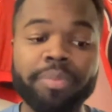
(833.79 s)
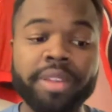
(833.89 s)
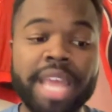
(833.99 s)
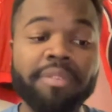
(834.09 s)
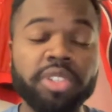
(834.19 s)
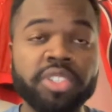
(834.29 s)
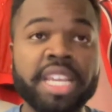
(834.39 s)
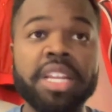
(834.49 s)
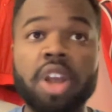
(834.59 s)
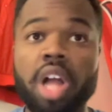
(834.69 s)
the Devils
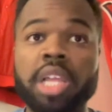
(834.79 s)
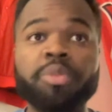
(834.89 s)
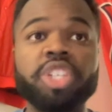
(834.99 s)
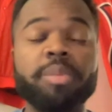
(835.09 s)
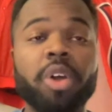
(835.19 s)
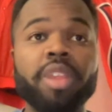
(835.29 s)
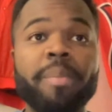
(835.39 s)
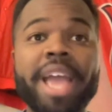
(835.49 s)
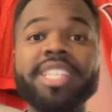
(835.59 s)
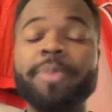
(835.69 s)
did call up Simon
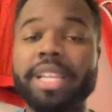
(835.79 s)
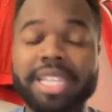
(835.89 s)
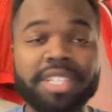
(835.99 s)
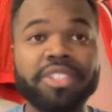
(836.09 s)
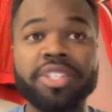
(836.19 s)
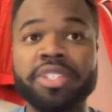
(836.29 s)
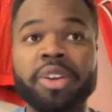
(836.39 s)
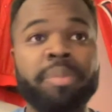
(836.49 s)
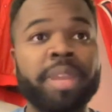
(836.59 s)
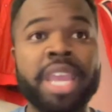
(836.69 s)
Nemec, but he's just
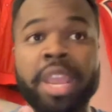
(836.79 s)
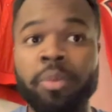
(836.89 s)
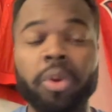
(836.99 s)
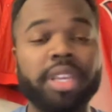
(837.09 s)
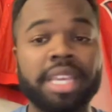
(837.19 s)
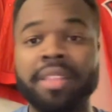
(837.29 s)
going to be a rookie.